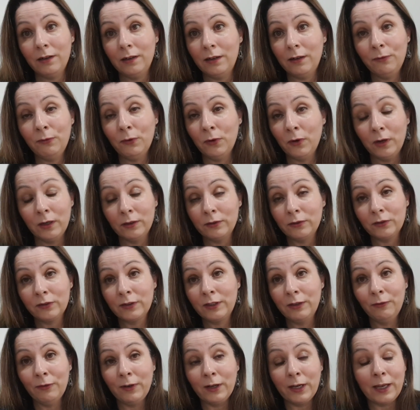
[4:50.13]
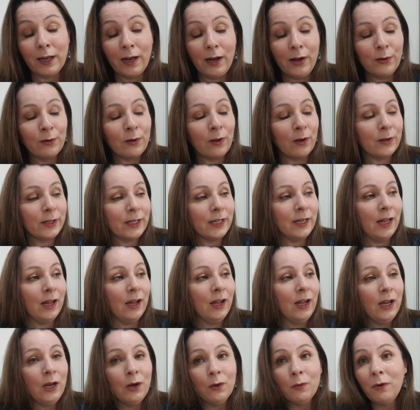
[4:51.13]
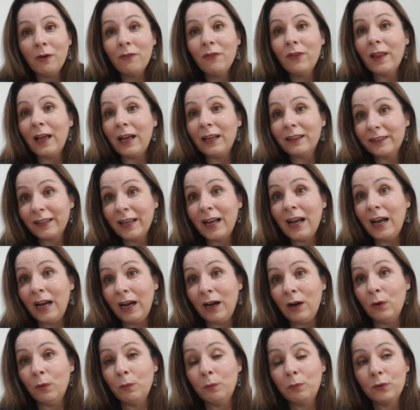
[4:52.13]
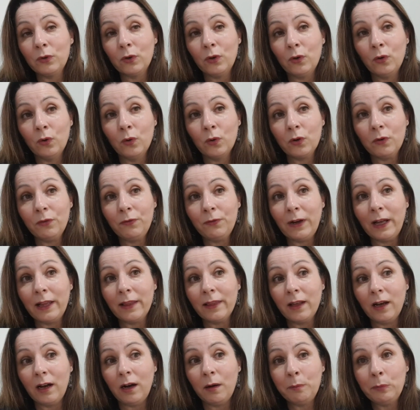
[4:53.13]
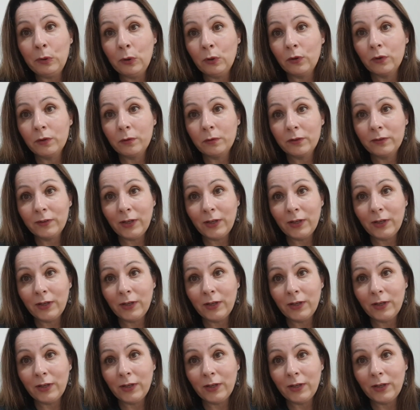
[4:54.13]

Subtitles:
I thought I'd just give it a go, like, you know, whether that's helped or the fact that I put